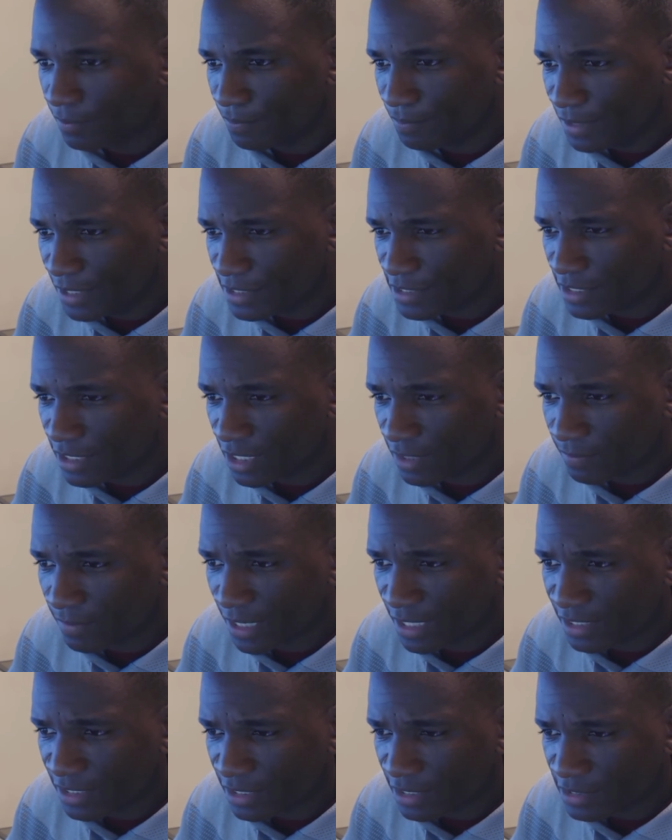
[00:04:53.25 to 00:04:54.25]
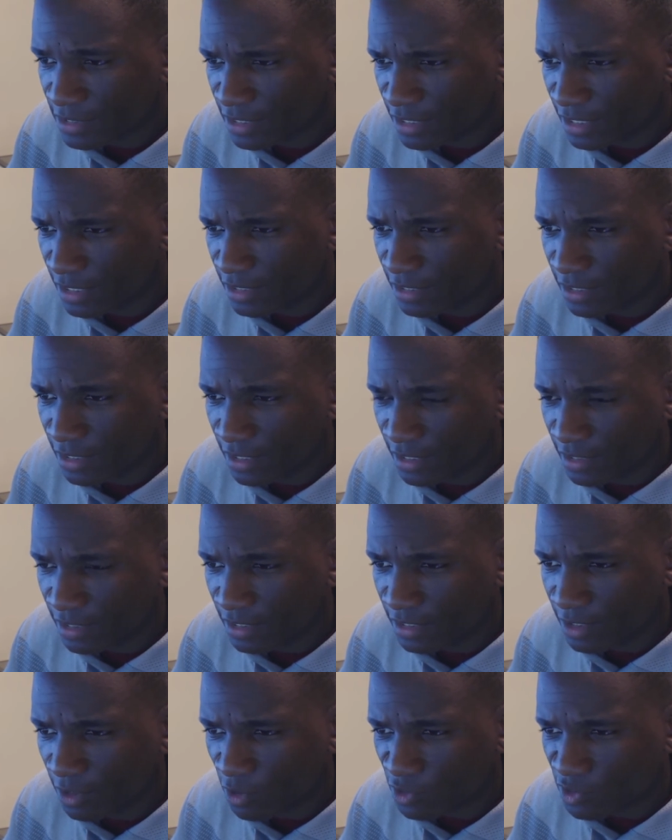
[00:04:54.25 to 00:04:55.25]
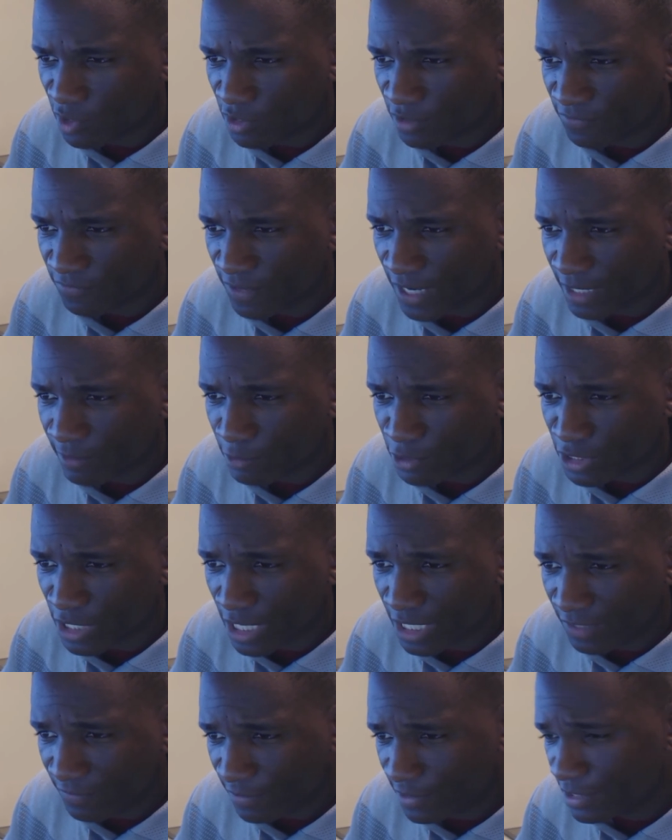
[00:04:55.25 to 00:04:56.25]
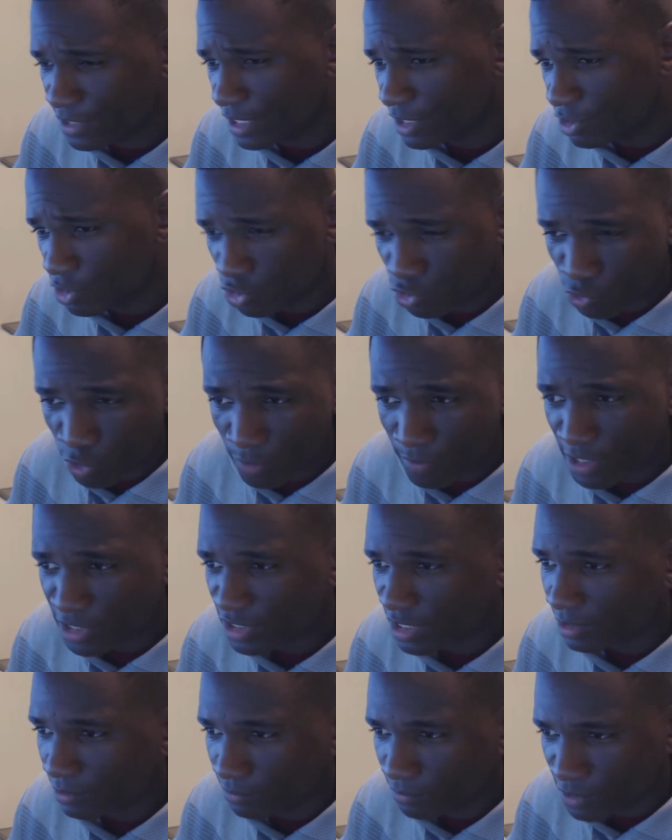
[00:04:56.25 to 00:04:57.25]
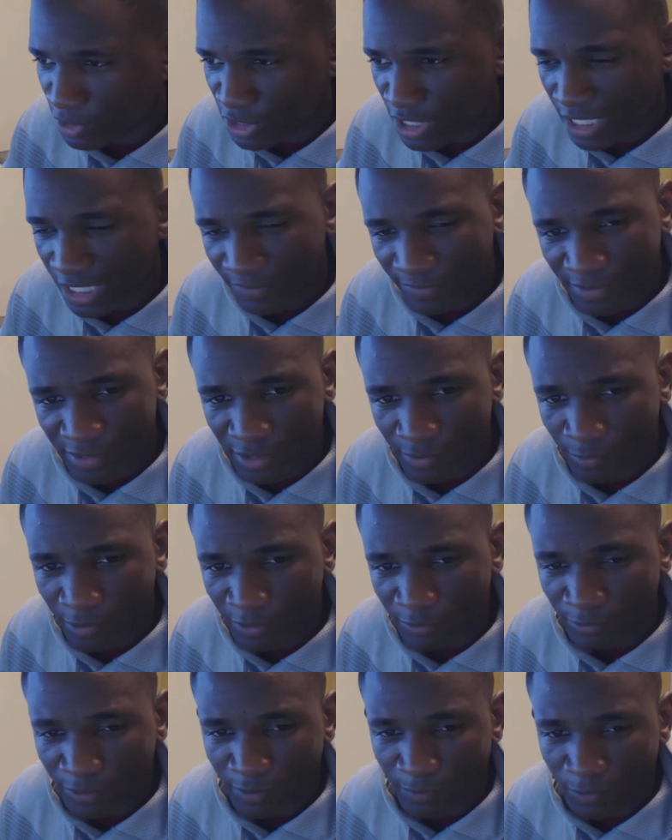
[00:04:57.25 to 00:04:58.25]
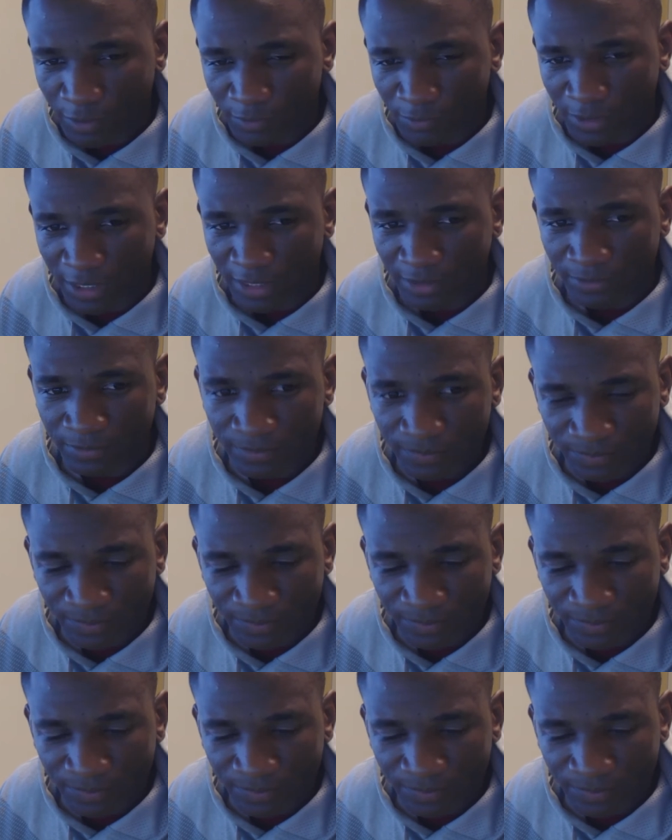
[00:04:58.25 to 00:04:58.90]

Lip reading: Beats him by guillotine and then goes on to fight Rashad Evans and gets destroyed by Rashad Evans in one round.